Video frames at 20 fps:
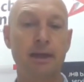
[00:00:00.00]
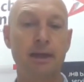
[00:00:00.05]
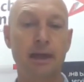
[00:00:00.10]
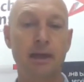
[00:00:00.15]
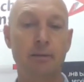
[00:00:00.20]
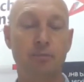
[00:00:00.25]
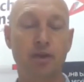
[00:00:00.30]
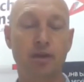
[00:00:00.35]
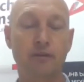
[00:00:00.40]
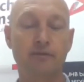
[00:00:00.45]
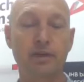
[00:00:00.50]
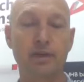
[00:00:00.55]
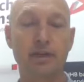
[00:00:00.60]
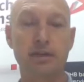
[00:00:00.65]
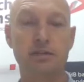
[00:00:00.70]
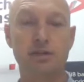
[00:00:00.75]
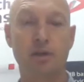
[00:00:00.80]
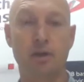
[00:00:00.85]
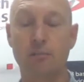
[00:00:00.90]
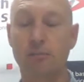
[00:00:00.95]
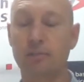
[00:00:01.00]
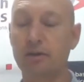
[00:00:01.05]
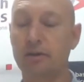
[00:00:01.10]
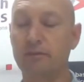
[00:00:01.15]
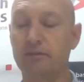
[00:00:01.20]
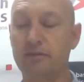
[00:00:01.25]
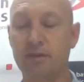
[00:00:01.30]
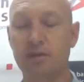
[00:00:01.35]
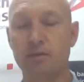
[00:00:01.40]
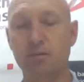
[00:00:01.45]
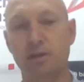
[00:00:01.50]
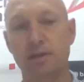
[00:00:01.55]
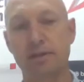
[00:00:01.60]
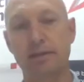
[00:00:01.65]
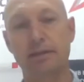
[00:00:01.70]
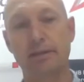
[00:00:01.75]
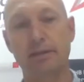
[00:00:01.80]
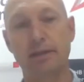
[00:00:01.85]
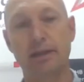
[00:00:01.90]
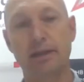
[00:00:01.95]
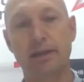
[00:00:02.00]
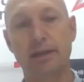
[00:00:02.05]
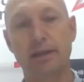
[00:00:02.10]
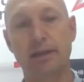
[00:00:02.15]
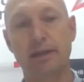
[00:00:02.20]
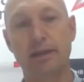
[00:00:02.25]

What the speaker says: and a perfect example of this was that she's